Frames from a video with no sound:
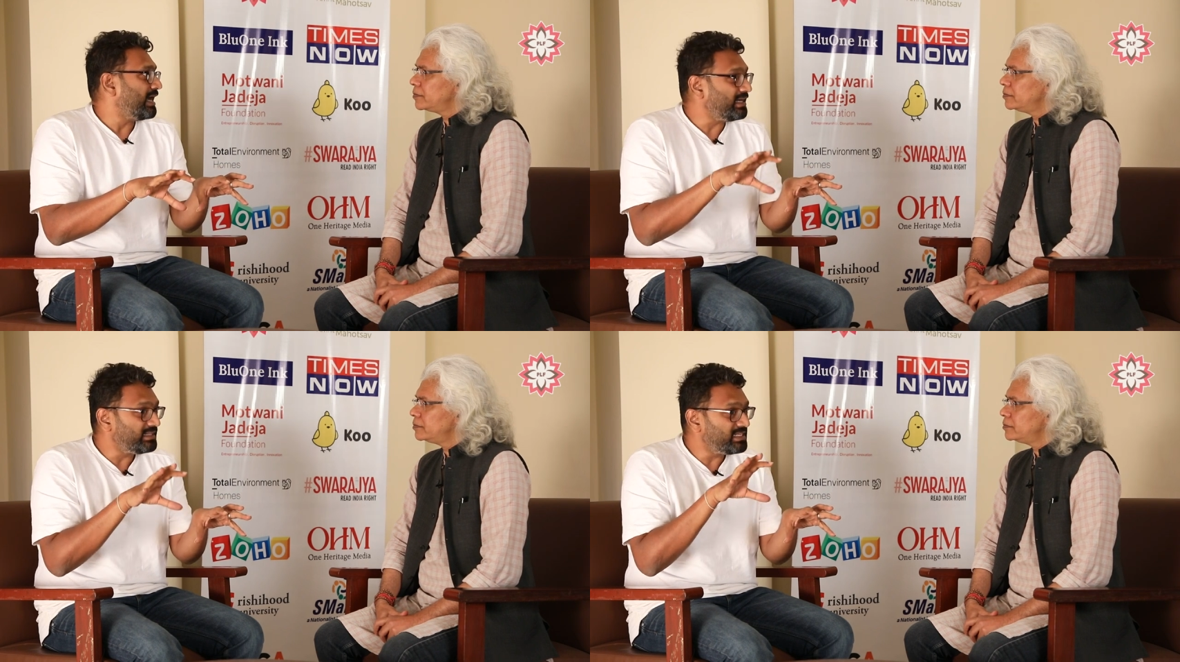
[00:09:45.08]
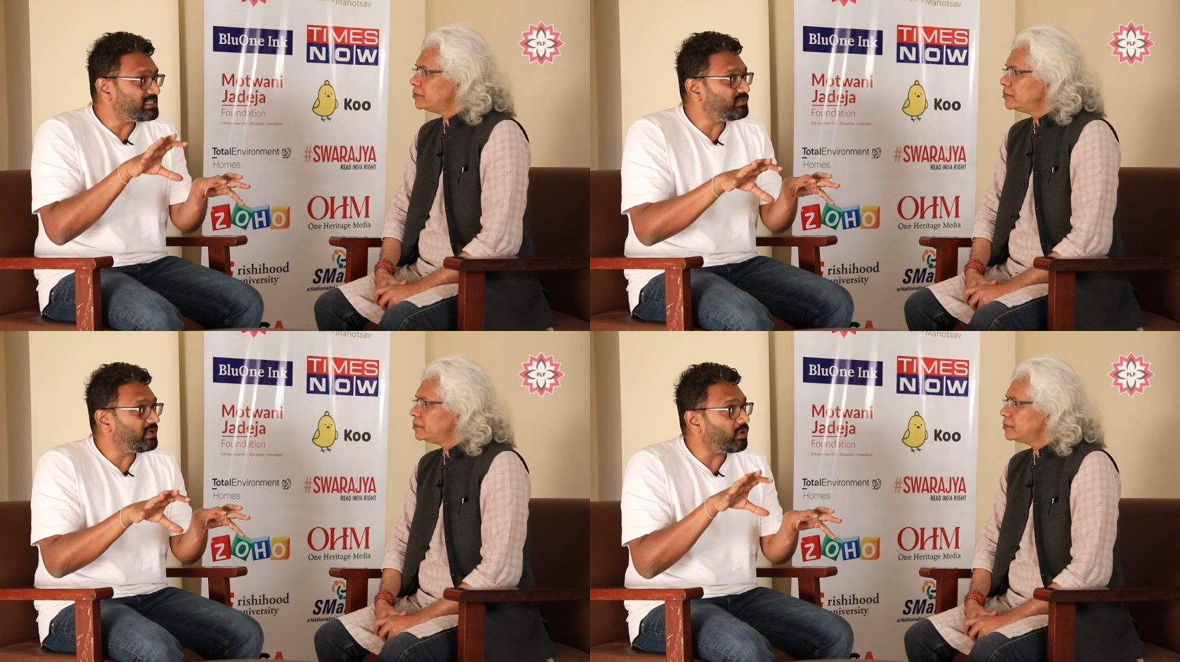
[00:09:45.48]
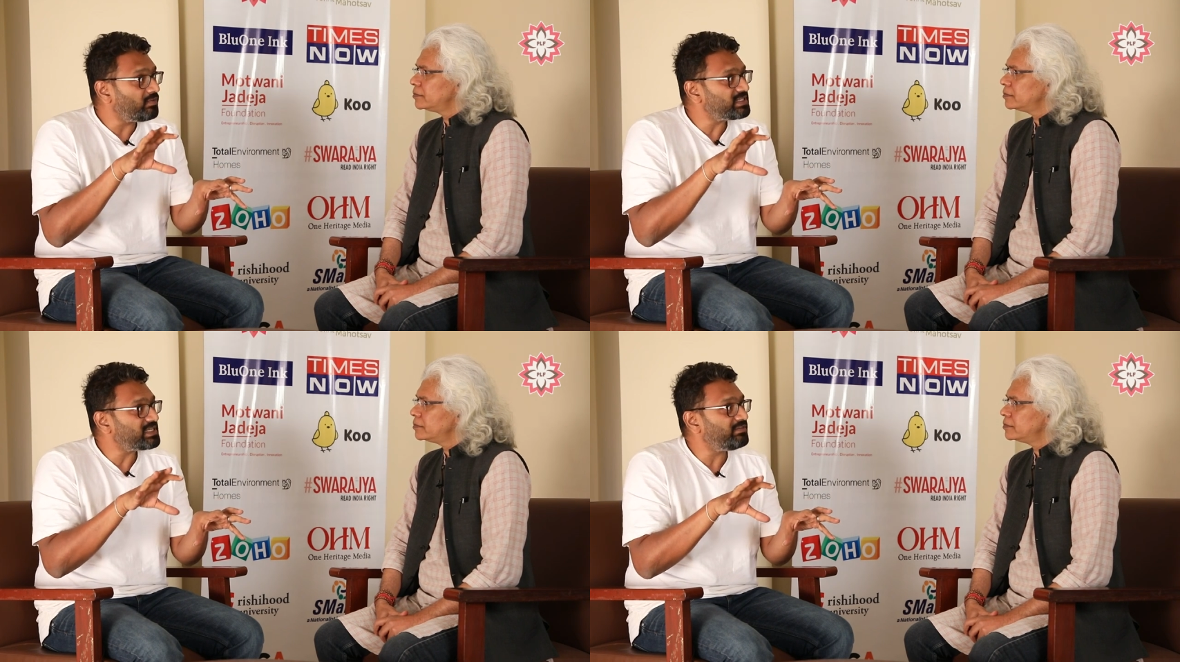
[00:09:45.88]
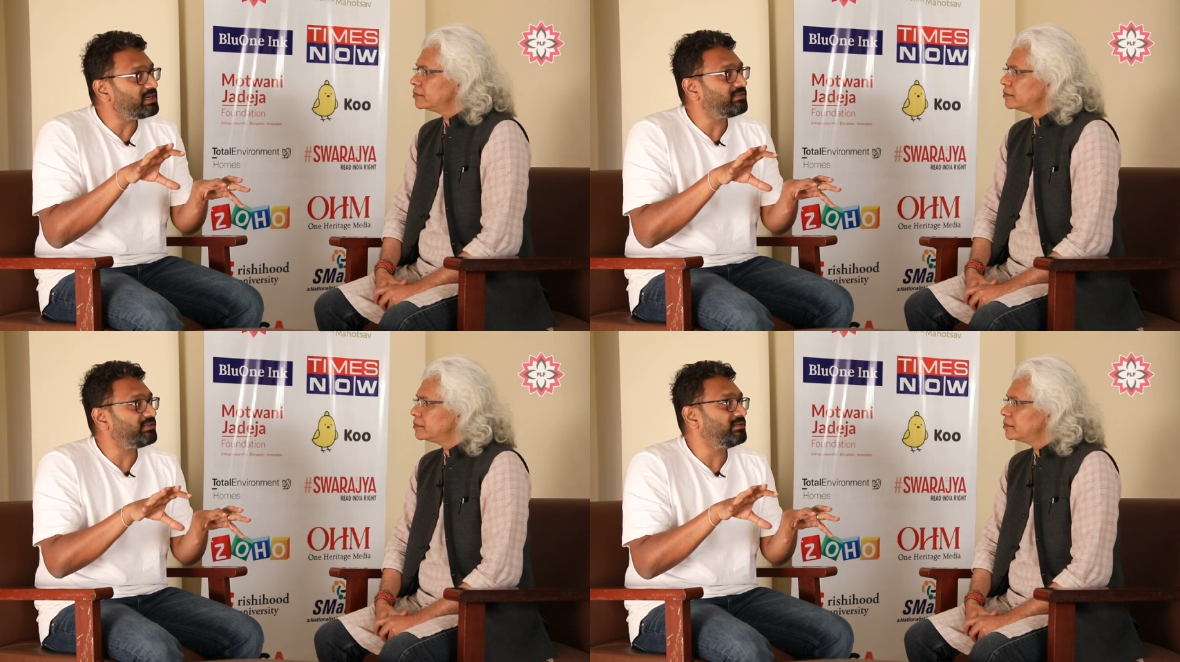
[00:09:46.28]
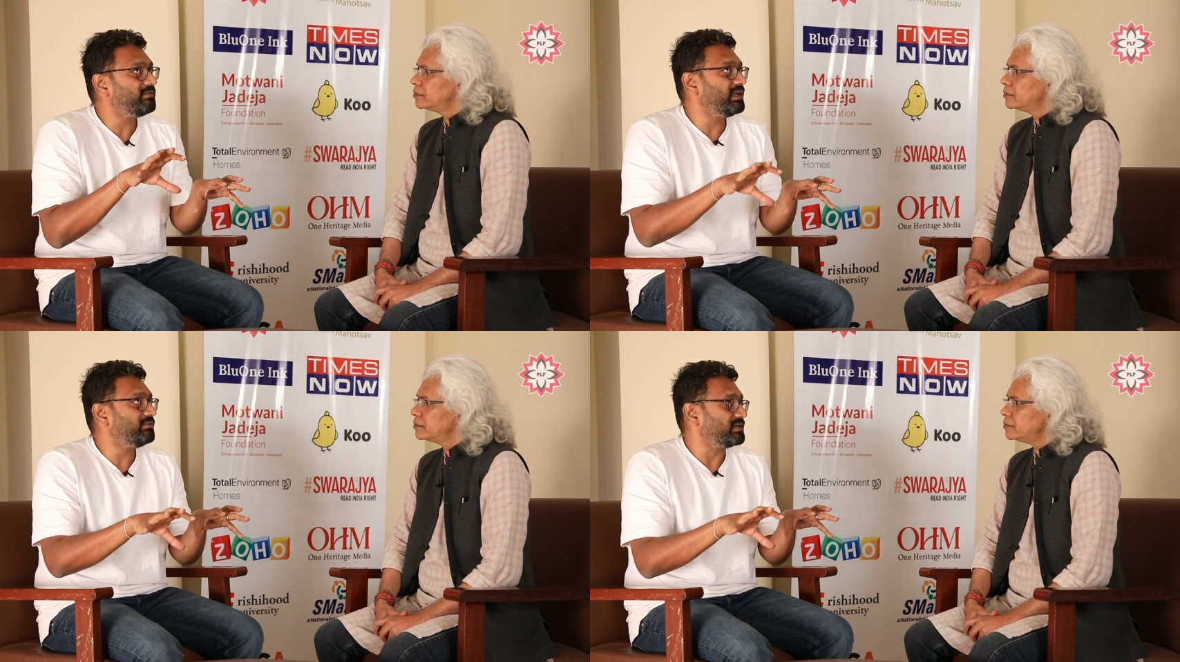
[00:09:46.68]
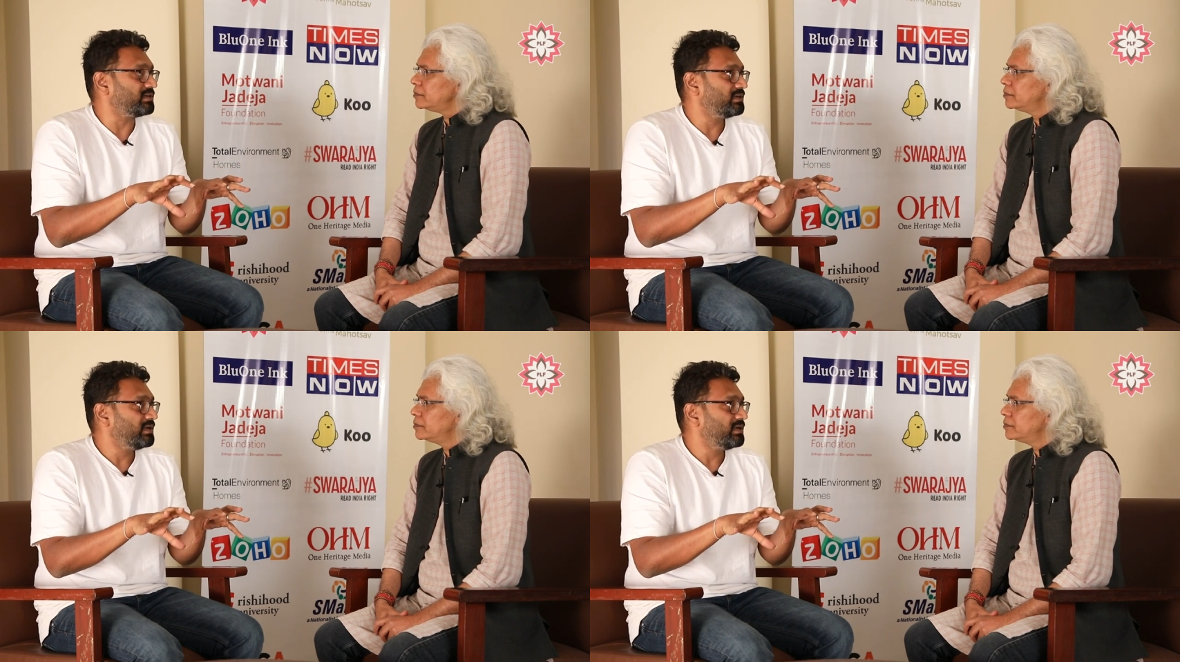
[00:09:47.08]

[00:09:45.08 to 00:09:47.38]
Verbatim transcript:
Speaker 1: and this will always have a different flavor.